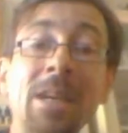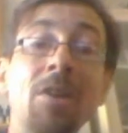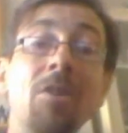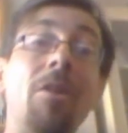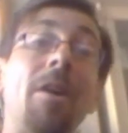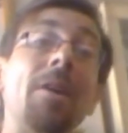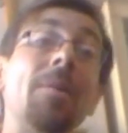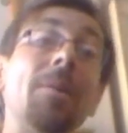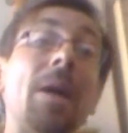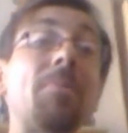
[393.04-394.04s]
Right,
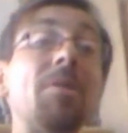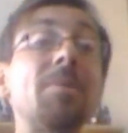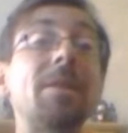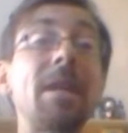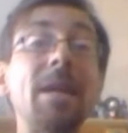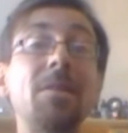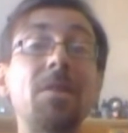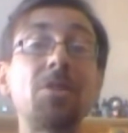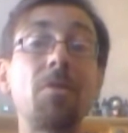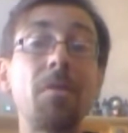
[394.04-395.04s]
that brings me to the end of
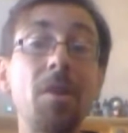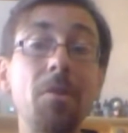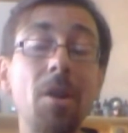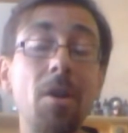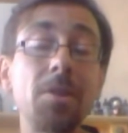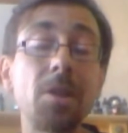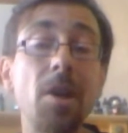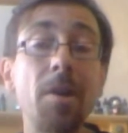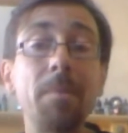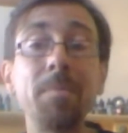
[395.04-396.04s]
this review, guys.
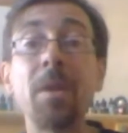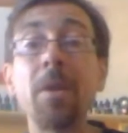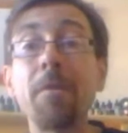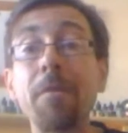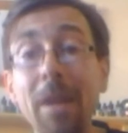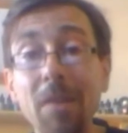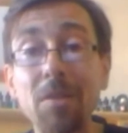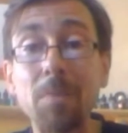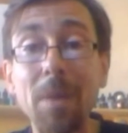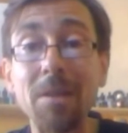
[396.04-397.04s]
Thank you for
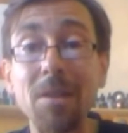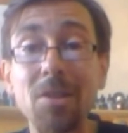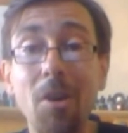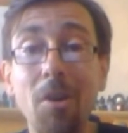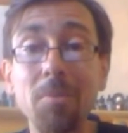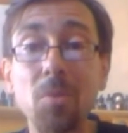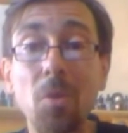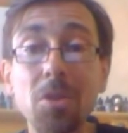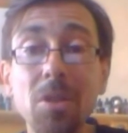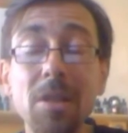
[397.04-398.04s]
spending the time to
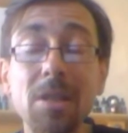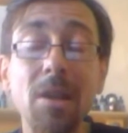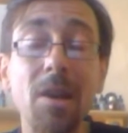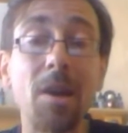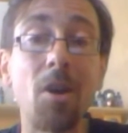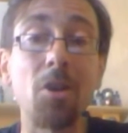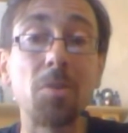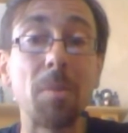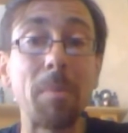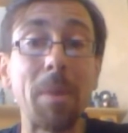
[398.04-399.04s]
watch this. I
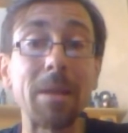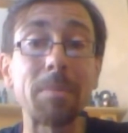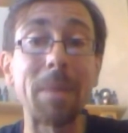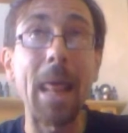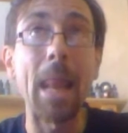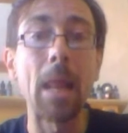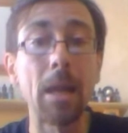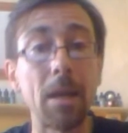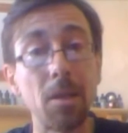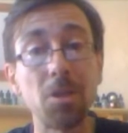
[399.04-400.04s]
should
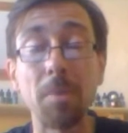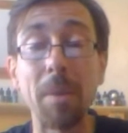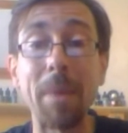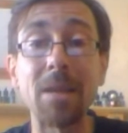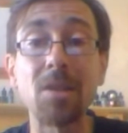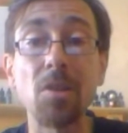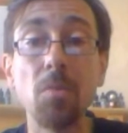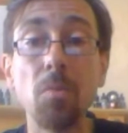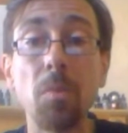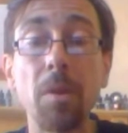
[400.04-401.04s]
be back
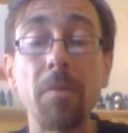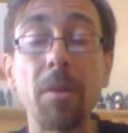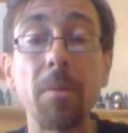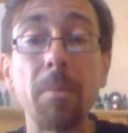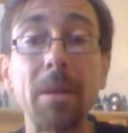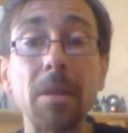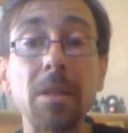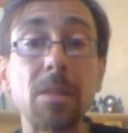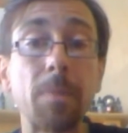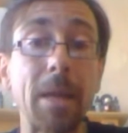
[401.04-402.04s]
soon with an ability
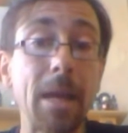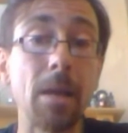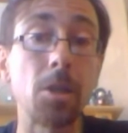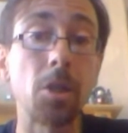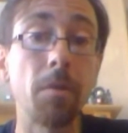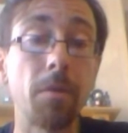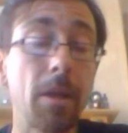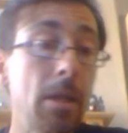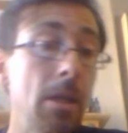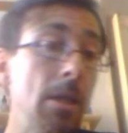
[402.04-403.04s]
to speak English,
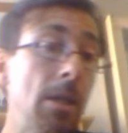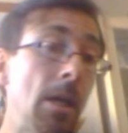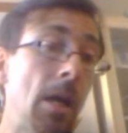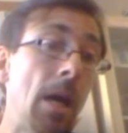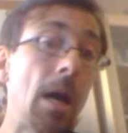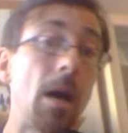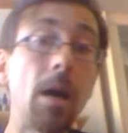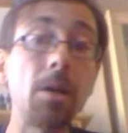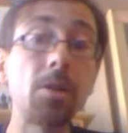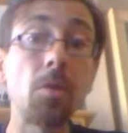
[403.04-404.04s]
hopefully.
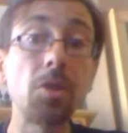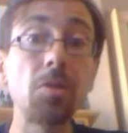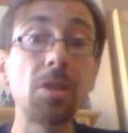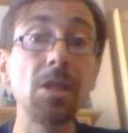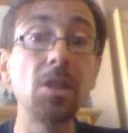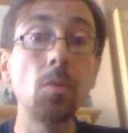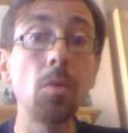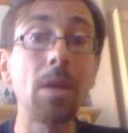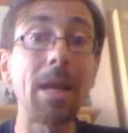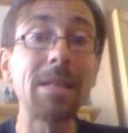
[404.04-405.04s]
So I shall see you
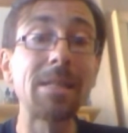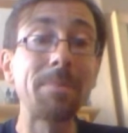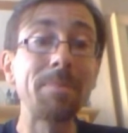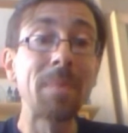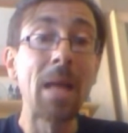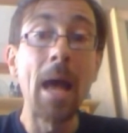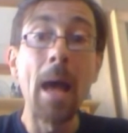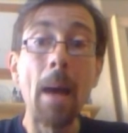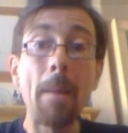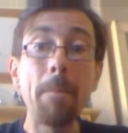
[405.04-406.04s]
all later.
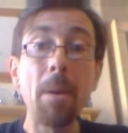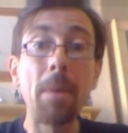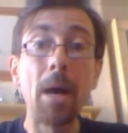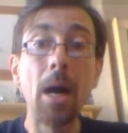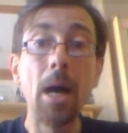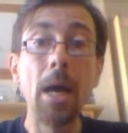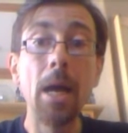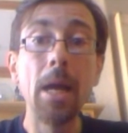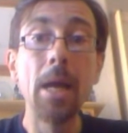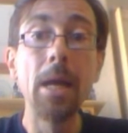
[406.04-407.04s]

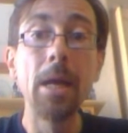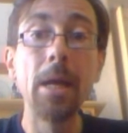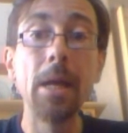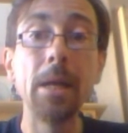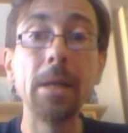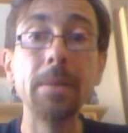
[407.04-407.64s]
Bye-bye.